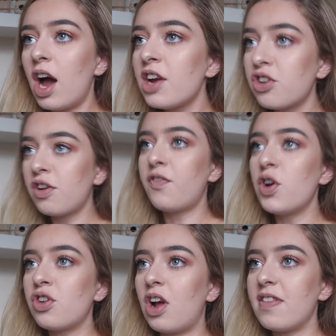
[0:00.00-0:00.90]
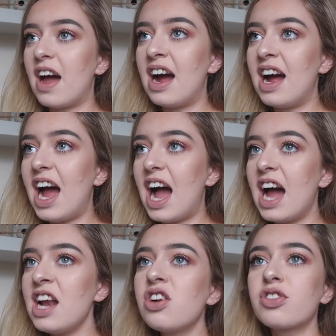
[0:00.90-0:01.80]
I took a photo like that
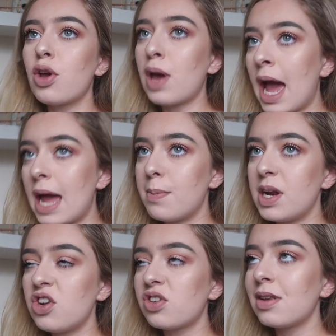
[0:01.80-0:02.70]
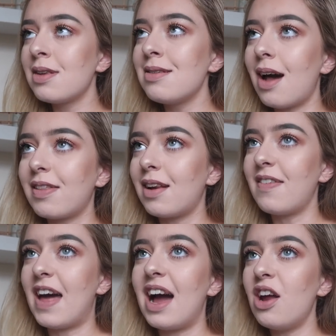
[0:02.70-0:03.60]
and it looks okay, but it looks nothing like that.